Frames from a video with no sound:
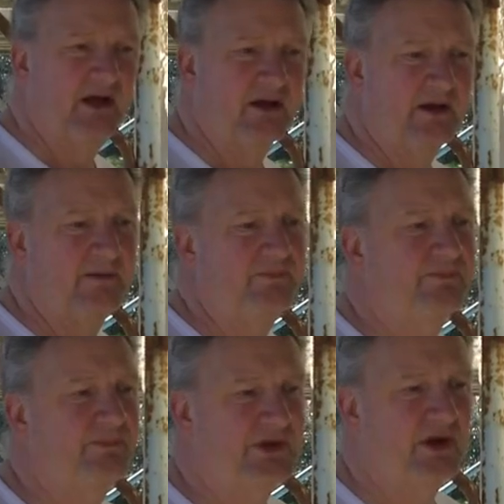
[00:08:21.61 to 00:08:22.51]

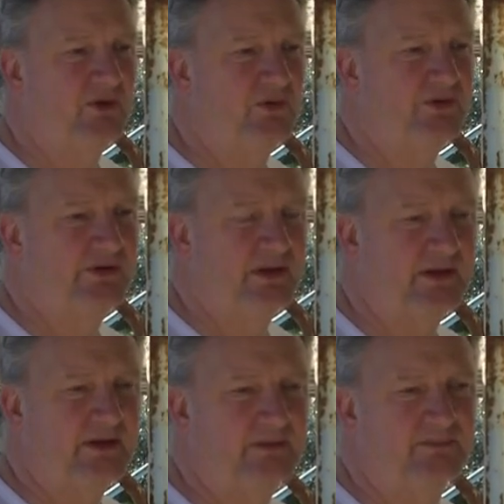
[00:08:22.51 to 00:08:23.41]
um, the old
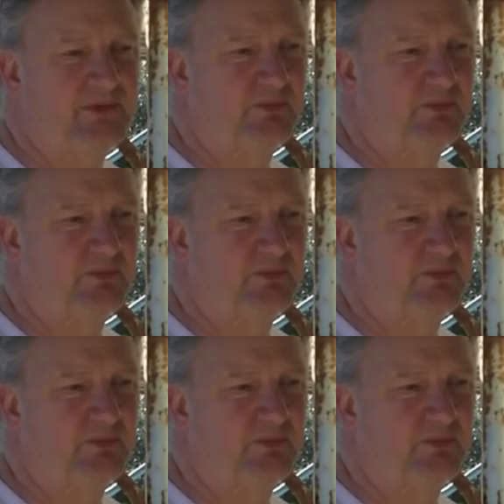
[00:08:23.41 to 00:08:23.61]
um,